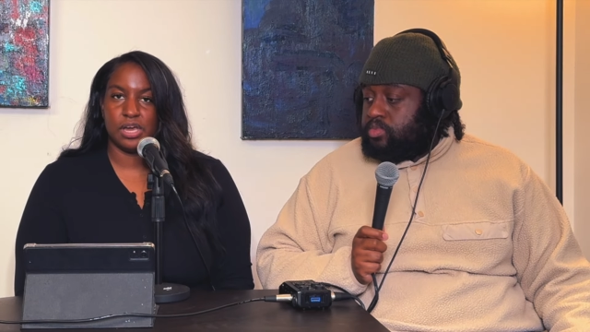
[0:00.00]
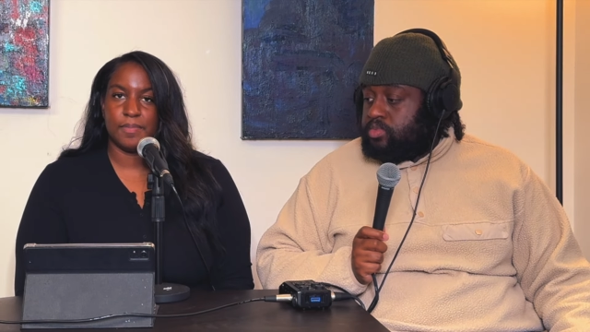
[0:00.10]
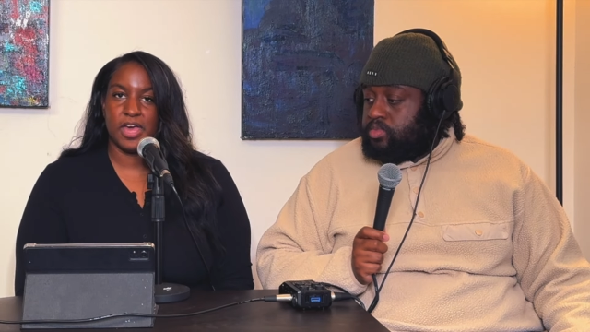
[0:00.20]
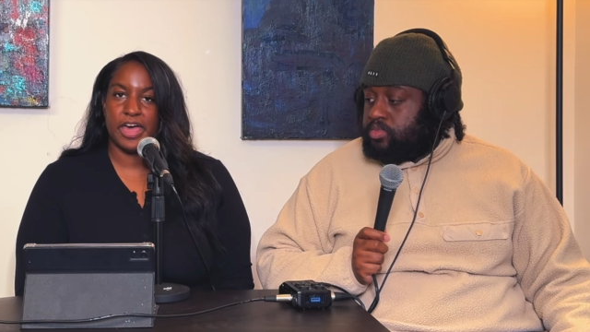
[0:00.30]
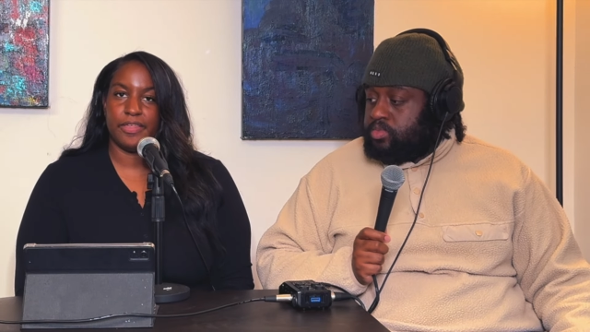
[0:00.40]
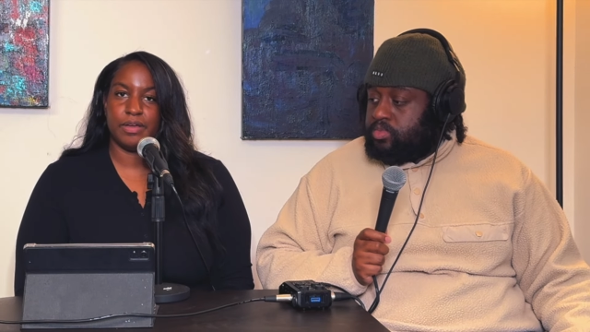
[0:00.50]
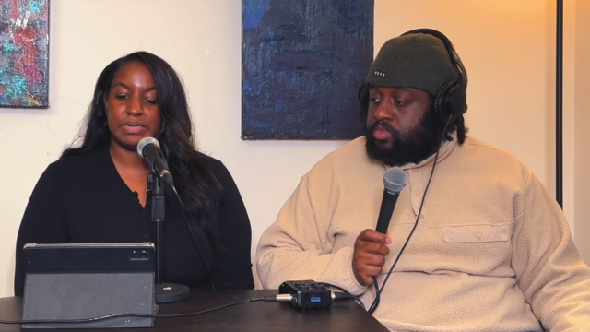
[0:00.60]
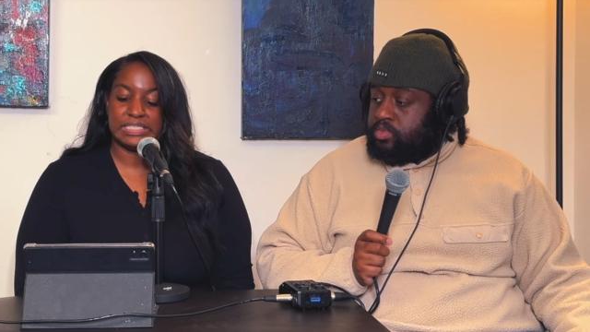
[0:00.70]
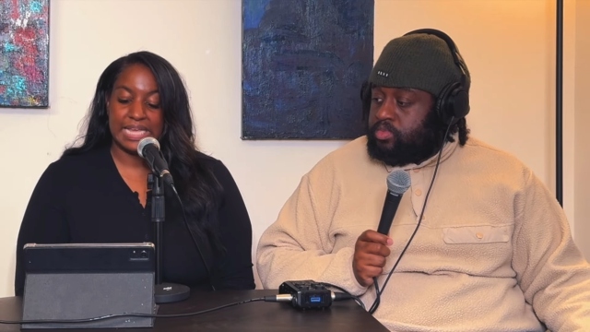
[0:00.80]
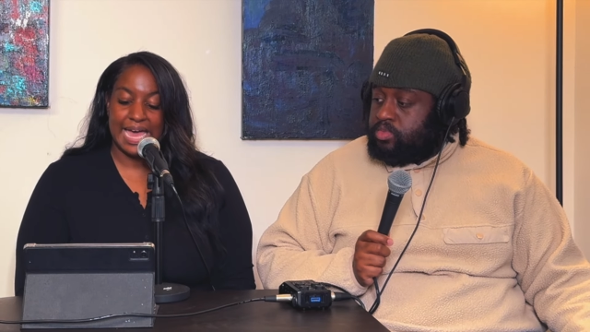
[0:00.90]
Speaker 1: about how they
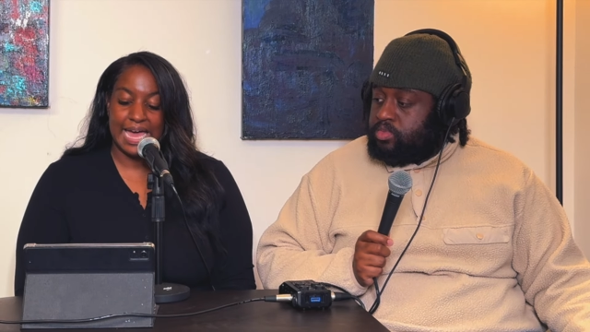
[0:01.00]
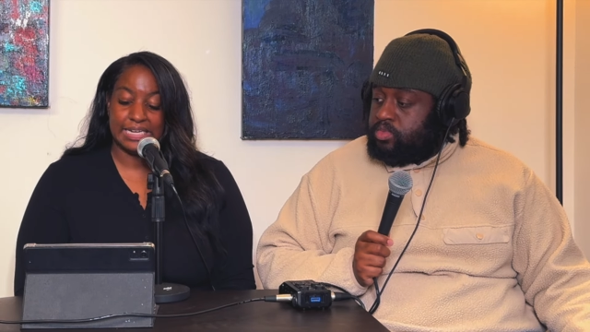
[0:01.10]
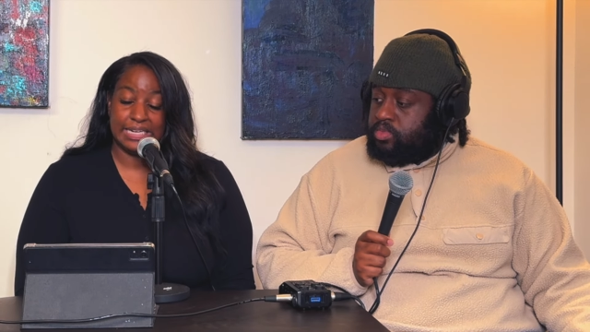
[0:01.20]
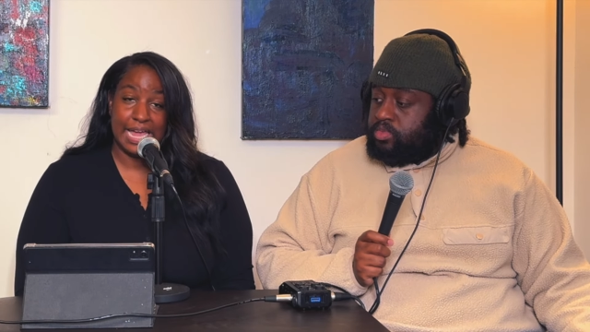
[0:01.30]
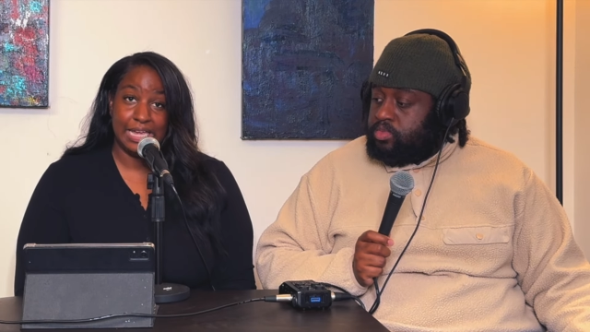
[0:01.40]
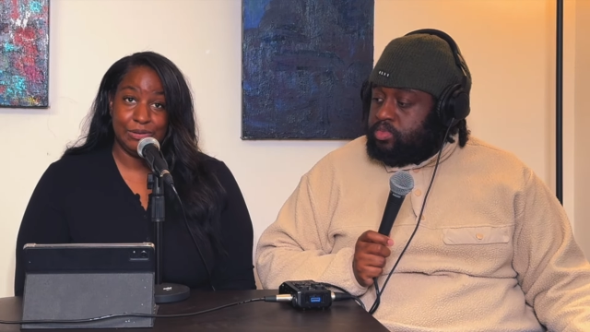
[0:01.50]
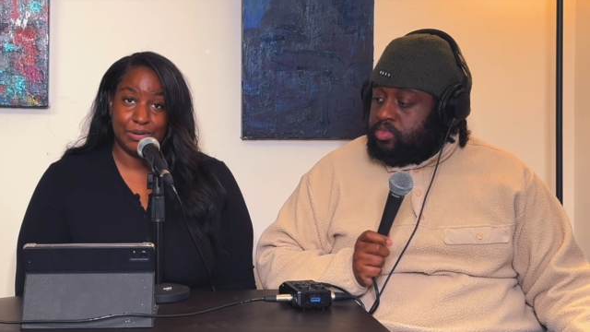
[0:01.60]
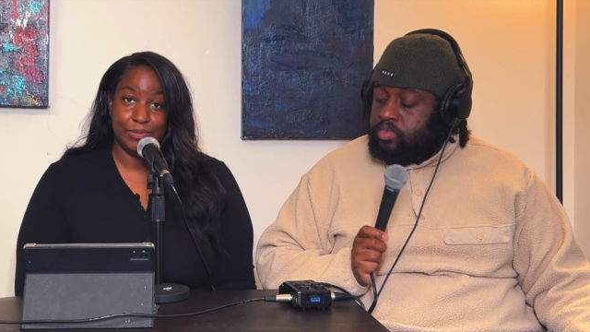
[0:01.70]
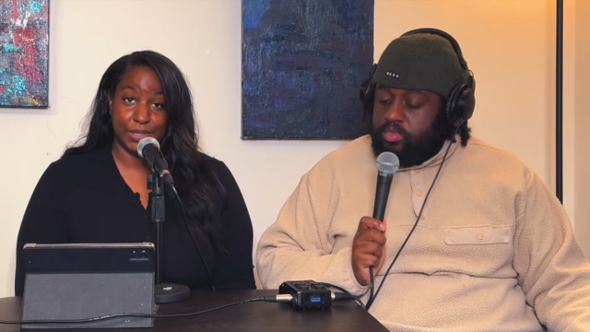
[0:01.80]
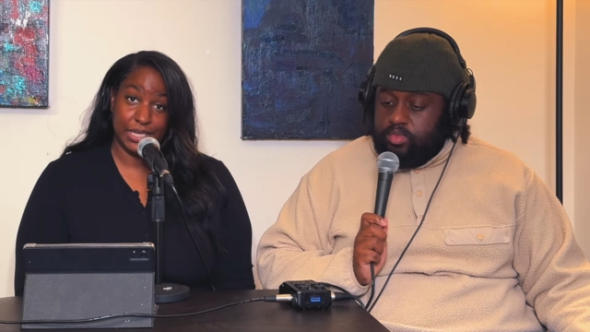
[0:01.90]
were sad and
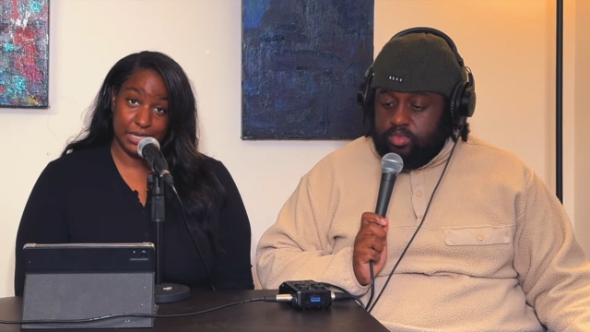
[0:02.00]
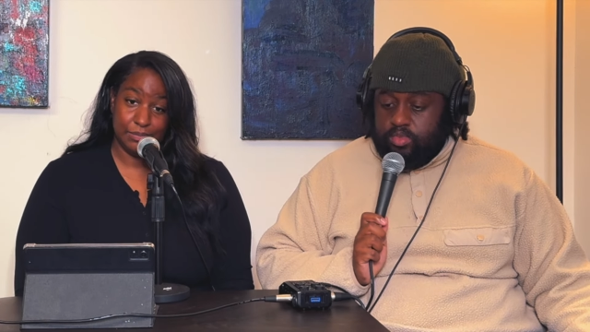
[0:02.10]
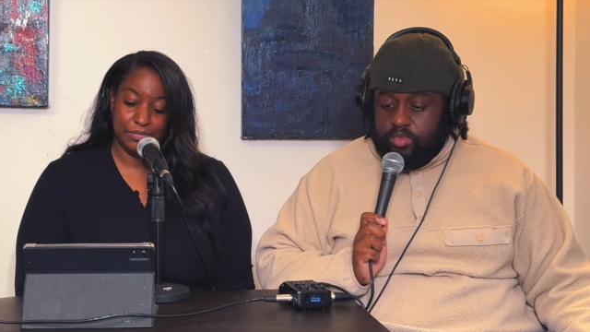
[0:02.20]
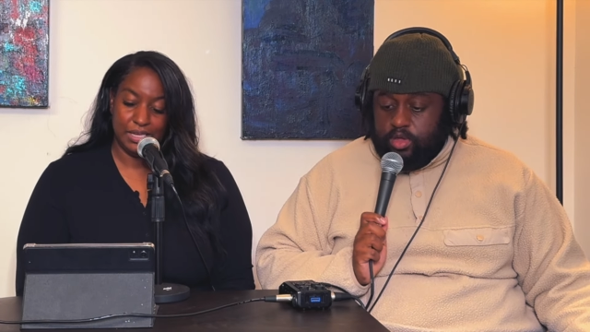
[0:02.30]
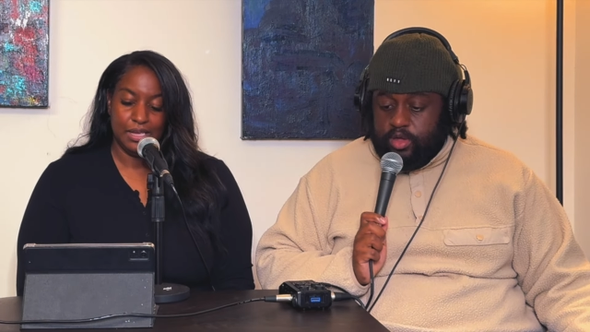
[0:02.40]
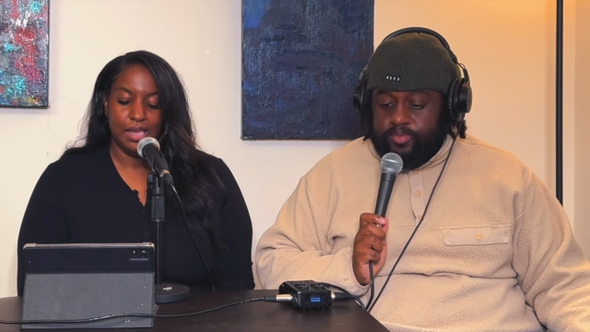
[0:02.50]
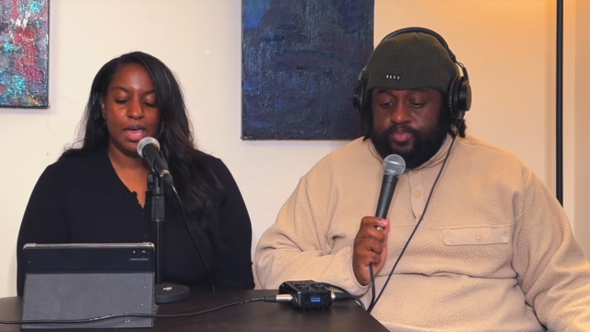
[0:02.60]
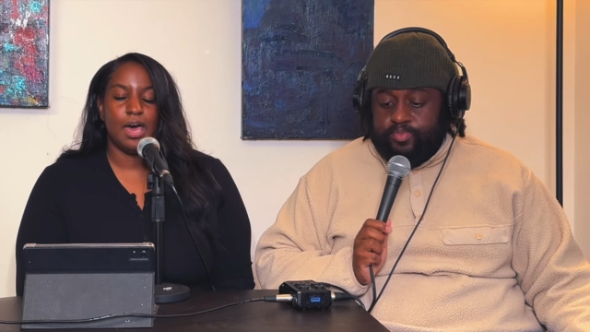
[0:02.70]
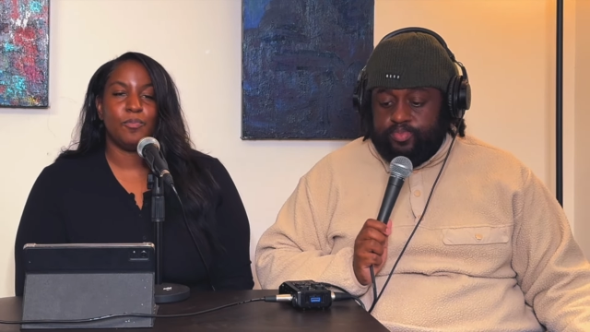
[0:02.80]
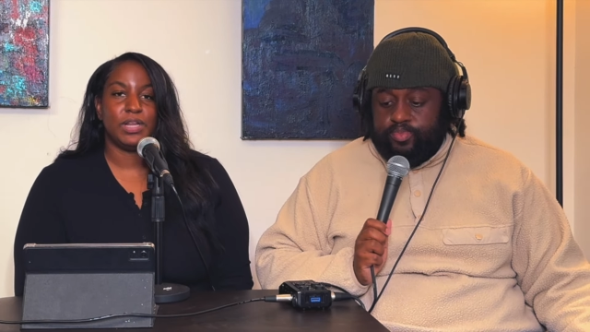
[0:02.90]
angry with him. Yeah.
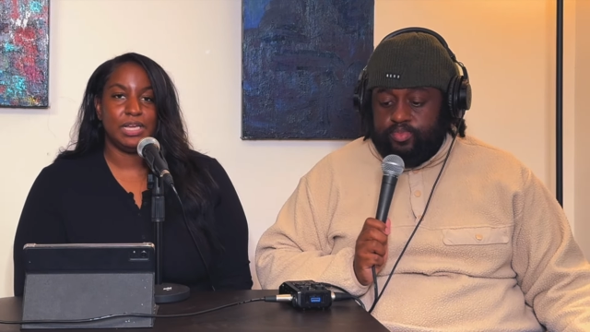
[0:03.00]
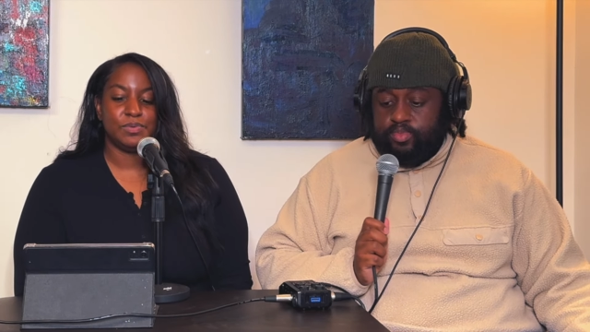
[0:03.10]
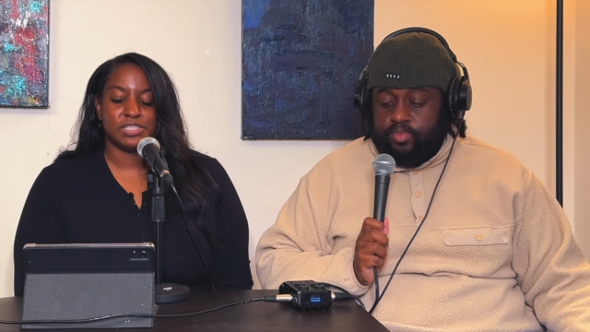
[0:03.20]
Um, when he was